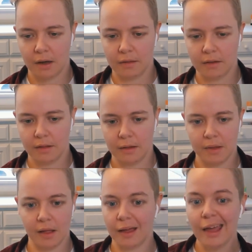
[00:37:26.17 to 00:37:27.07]
constantly
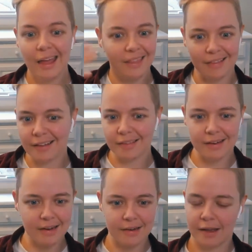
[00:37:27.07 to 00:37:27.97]
be like this doesn't
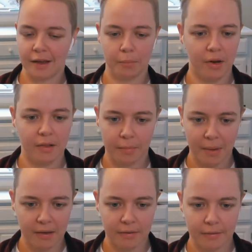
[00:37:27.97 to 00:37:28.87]
need to take up brain
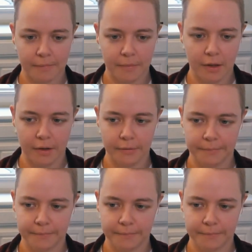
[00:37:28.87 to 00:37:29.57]
space yeah you know?